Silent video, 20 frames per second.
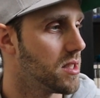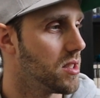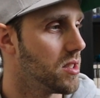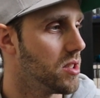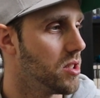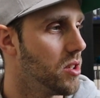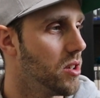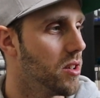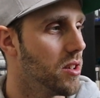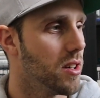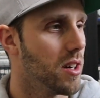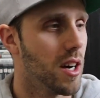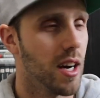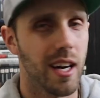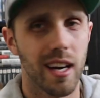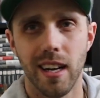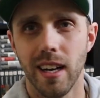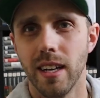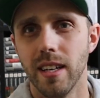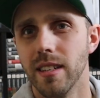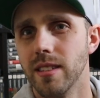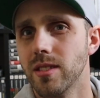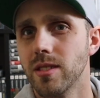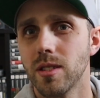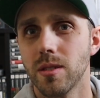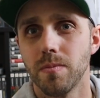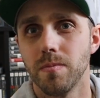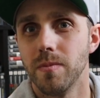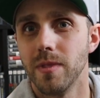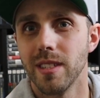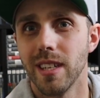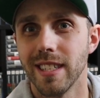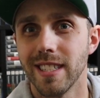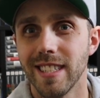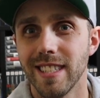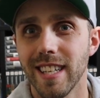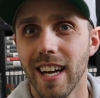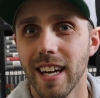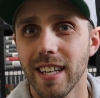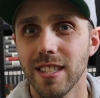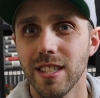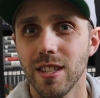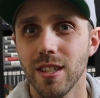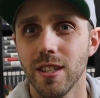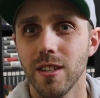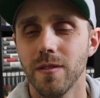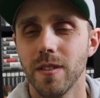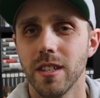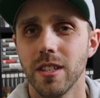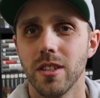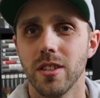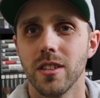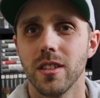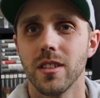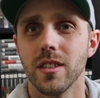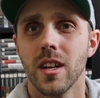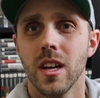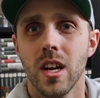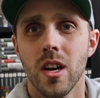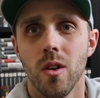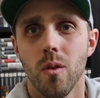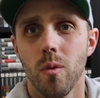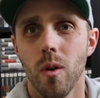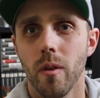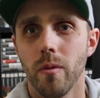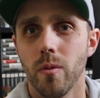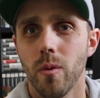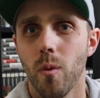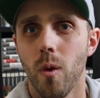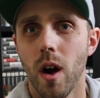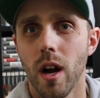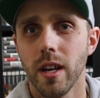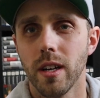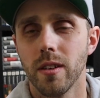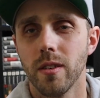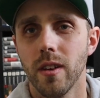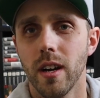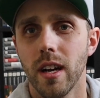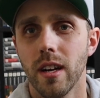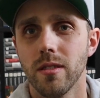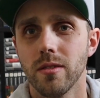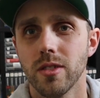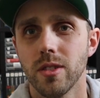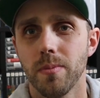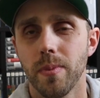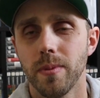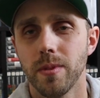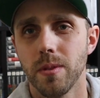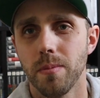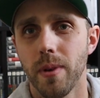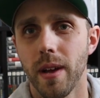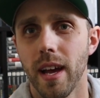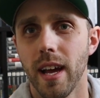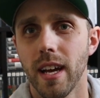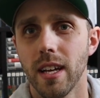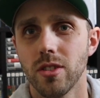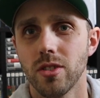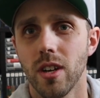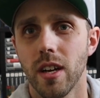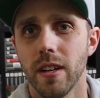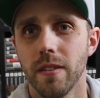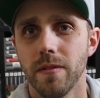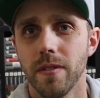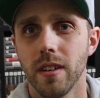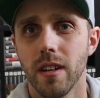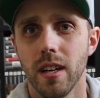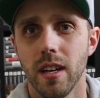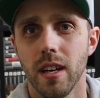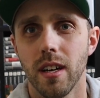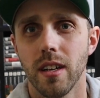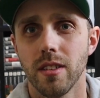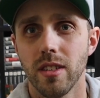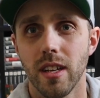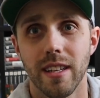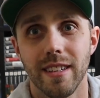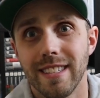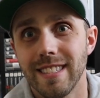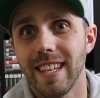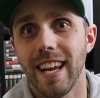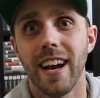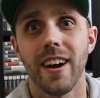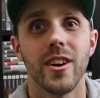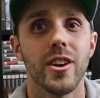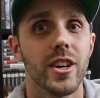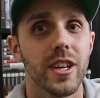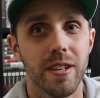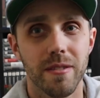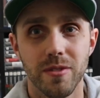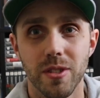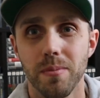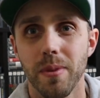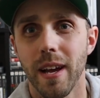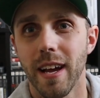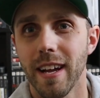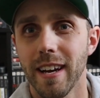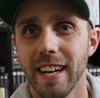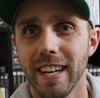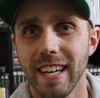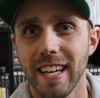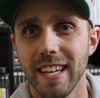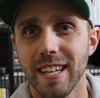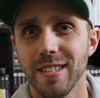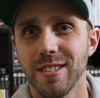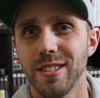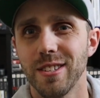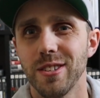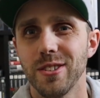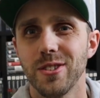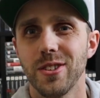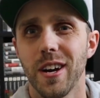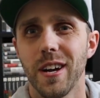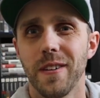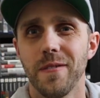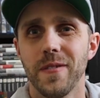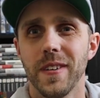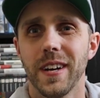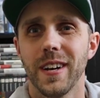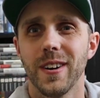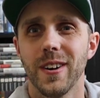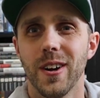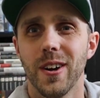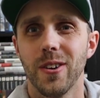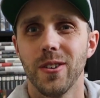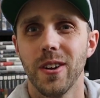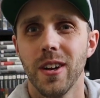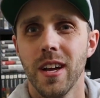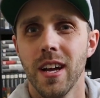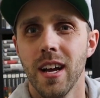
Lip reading: You're a detective, and you're walking around Japan, trying to this area of Japan, I guess, and you're trying to figure out